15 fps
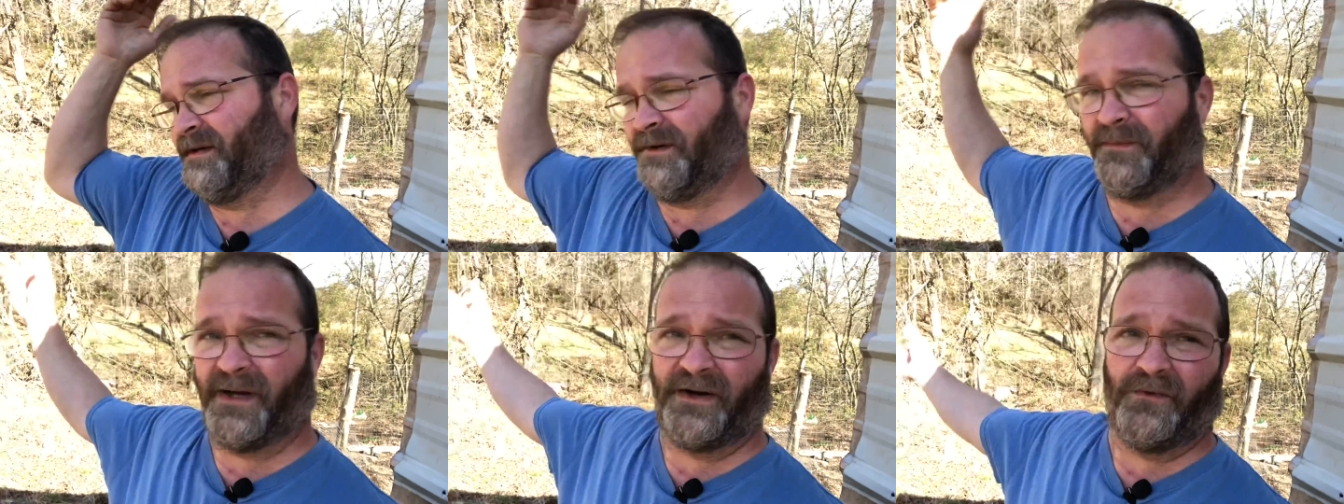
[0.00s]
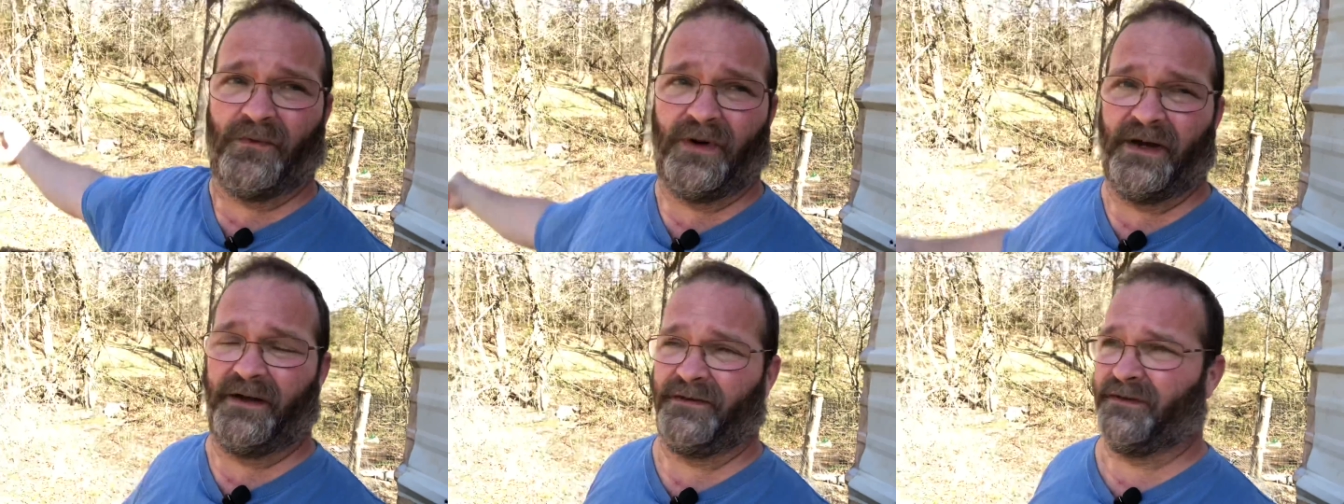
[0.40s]
No matter
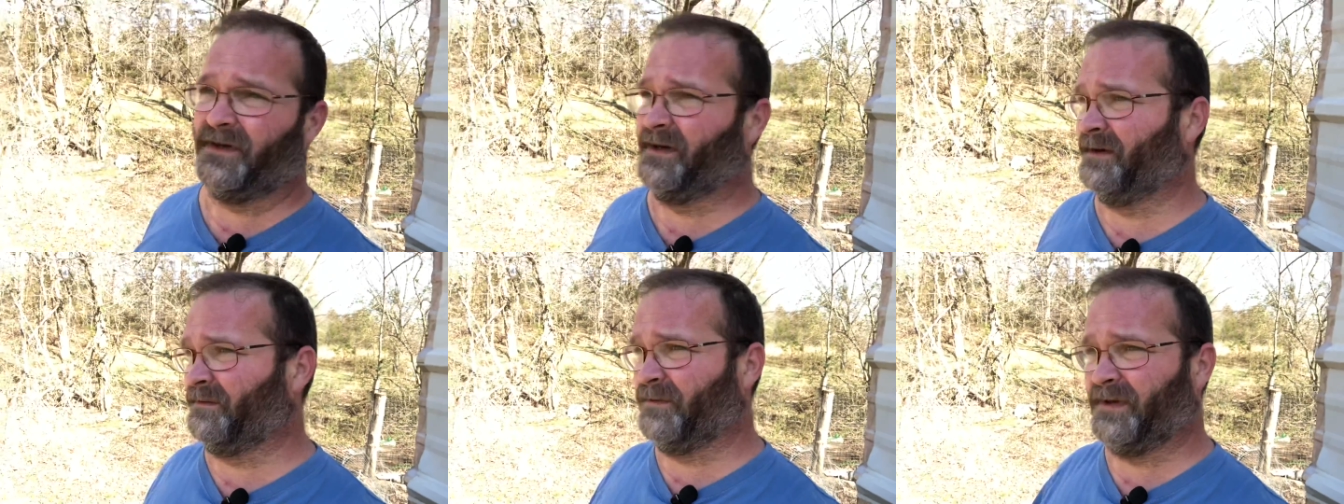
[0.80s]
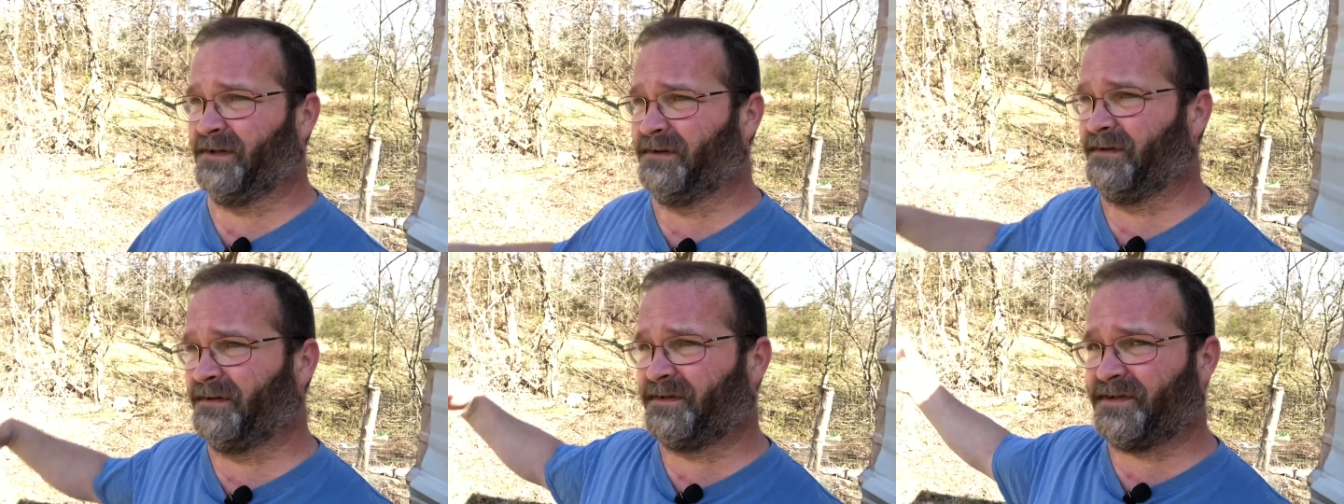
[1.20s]
what, uh,
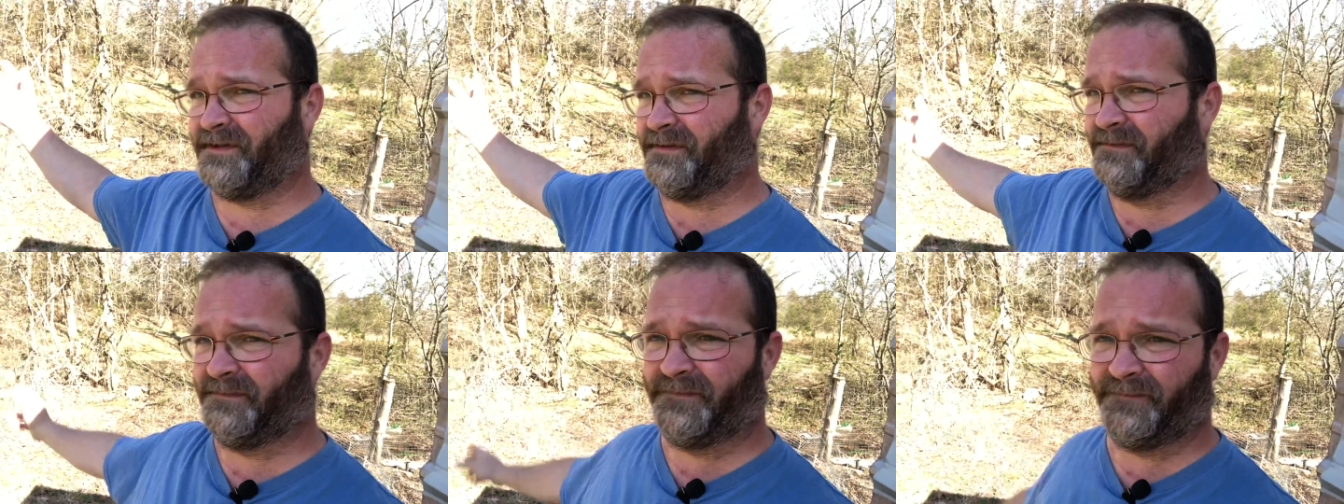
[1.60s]
whether it's